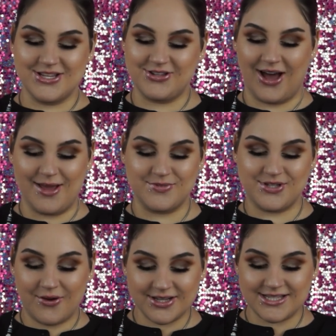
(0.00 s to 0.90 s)
So I'm
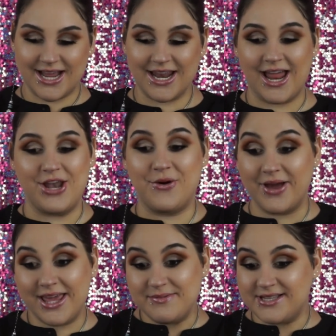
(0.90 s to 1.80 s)
so excited. I know
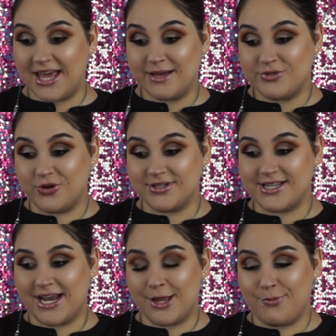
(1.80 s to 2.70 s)
I keep saying I'm so
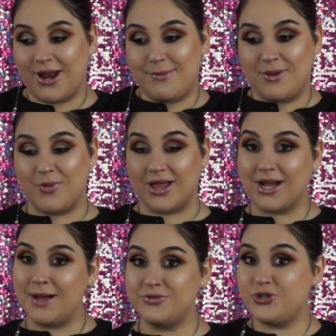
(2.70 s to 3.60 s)
excited, but I mean when it
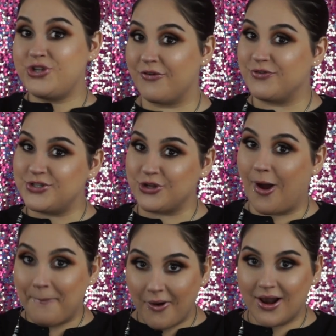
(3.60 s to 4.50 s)
comes to Jeffree
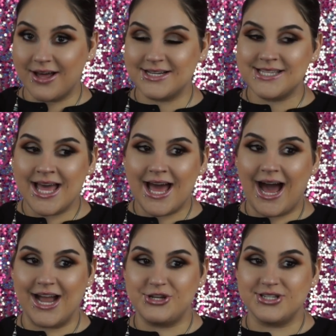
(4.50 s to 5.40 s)
Star products,
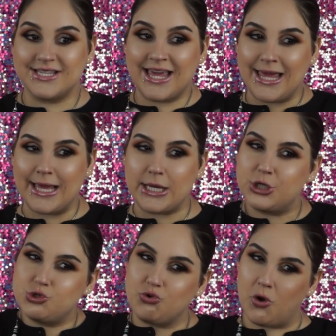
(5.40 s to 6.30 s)
I just can't
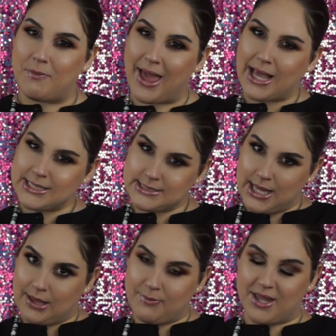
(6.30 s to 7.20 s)
control my
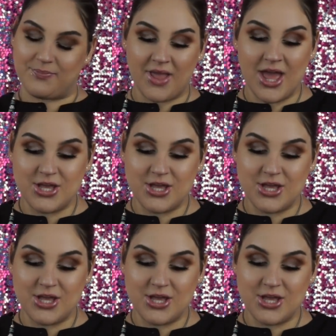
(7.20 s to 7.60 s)
excitement.